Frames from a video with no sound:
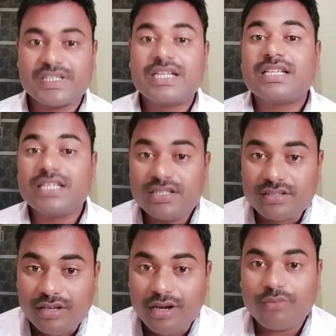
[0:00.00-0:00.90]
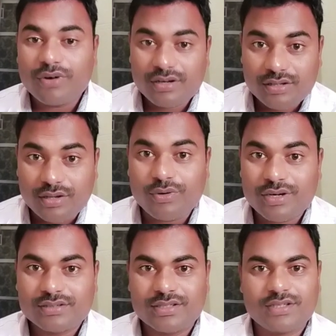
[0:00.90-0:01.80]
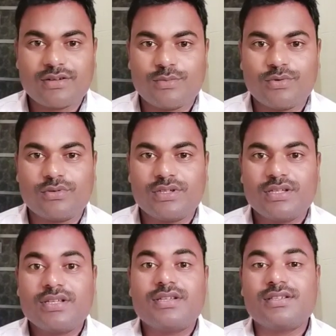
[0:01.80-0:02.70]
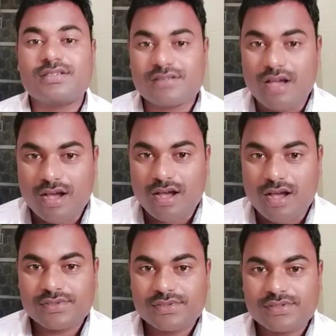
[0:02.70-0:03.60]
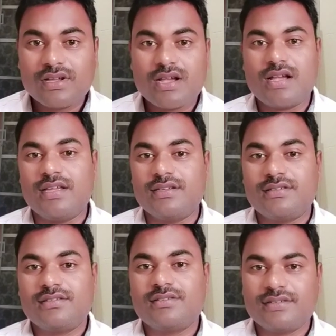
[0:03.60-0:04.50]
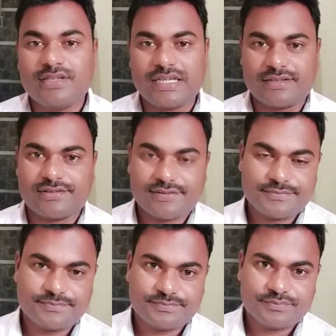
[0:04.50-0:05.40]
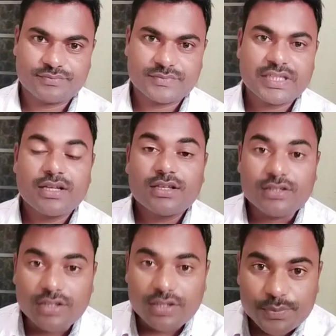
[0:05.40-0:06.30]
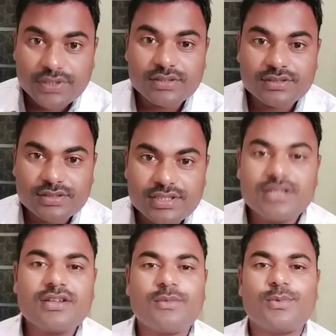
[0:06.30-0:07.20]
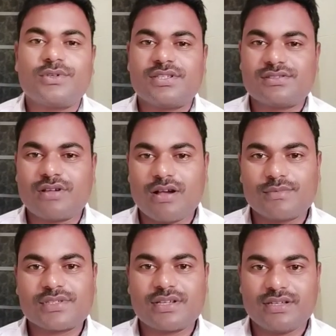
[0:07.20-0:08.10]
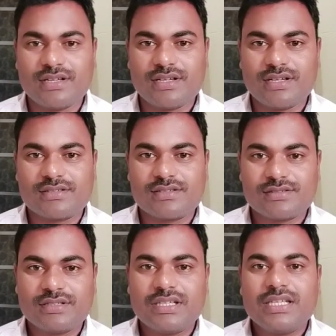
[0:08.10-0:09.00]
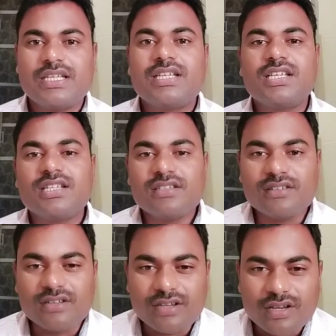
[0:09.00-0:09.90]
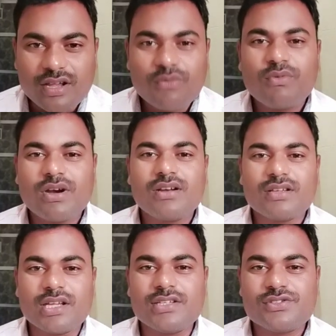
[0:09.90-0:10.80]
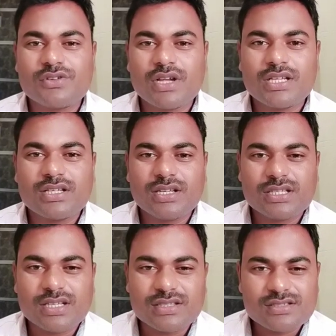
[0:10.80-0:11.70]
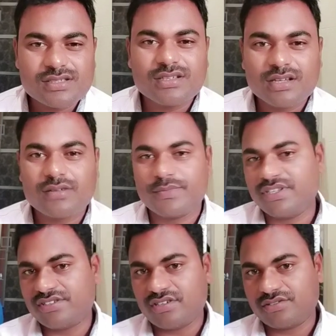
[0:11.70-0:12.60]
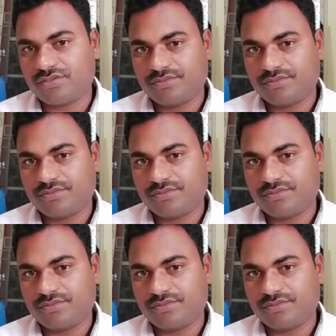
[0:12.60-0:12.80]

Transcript: He never ever think about his arms and legs. If he think about his arms and legs, he never enjoy a single minute also.